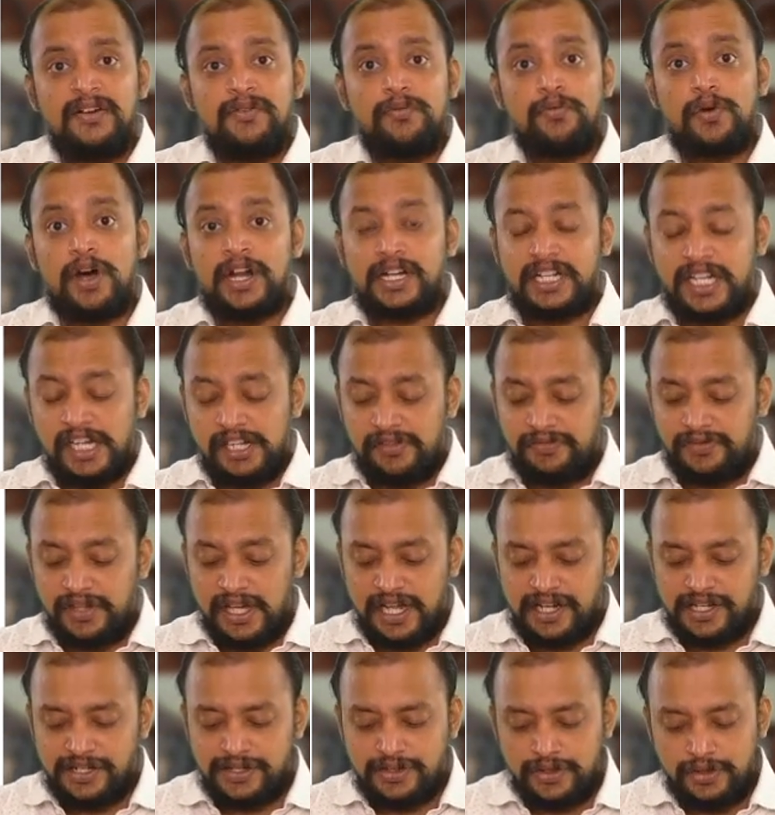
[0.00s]
What if
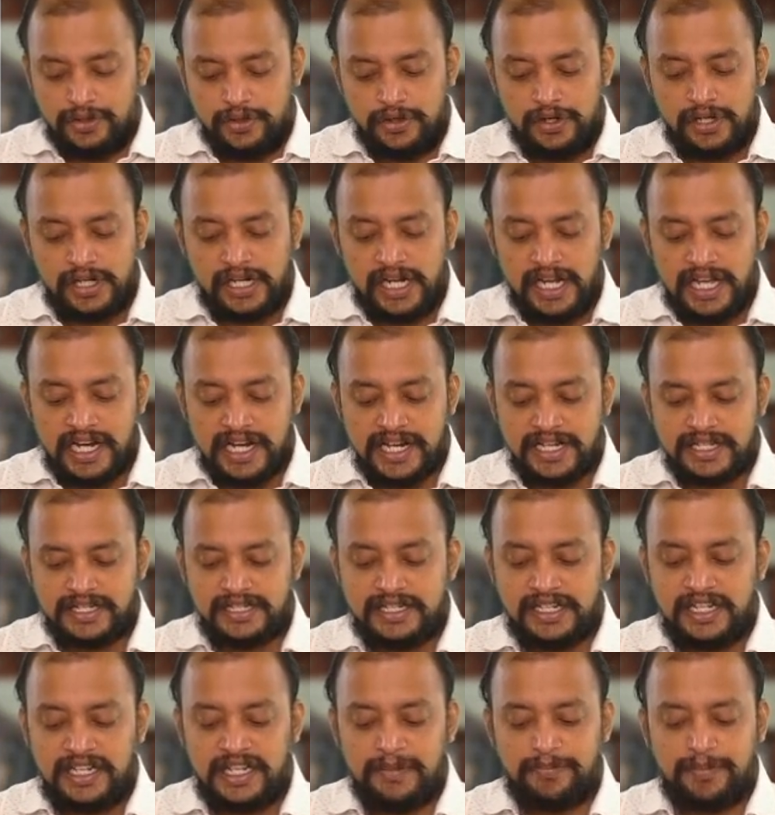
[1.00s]
there is no clearance
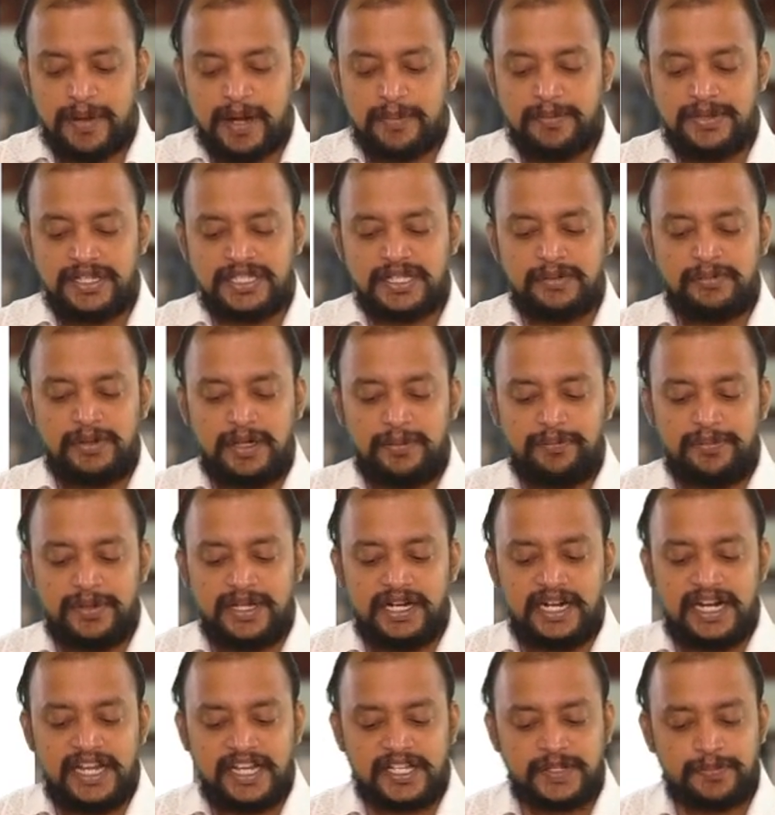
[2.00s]
till the permissible
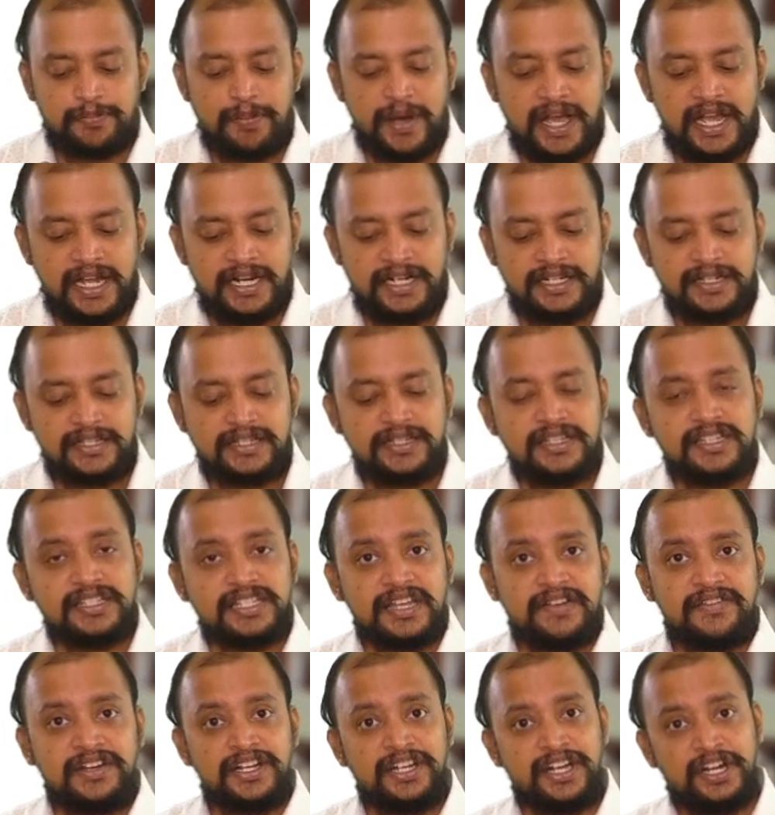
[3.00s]
period expires?
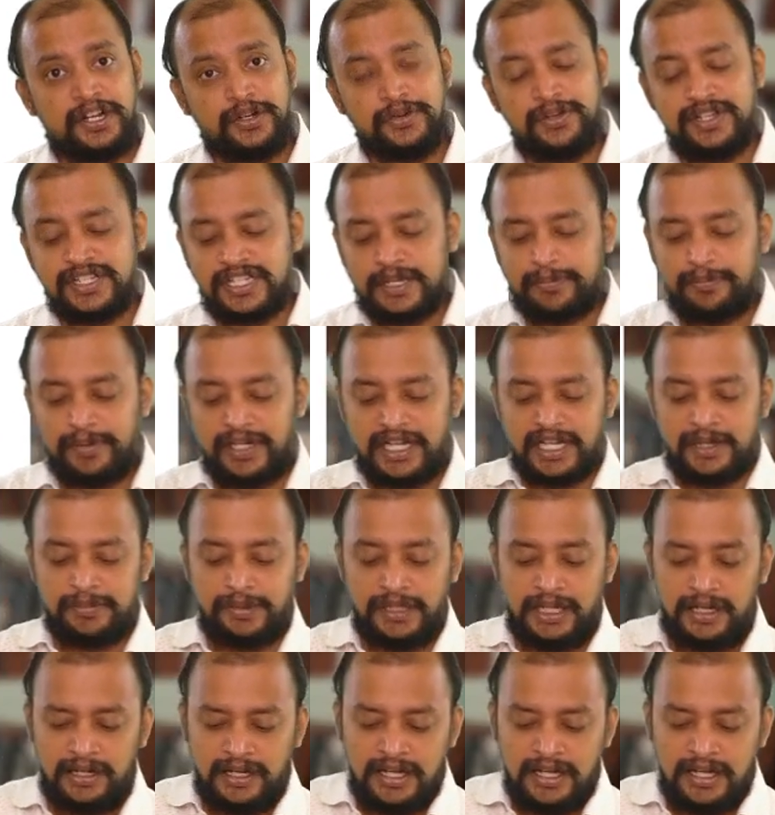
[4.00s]
72 is applicable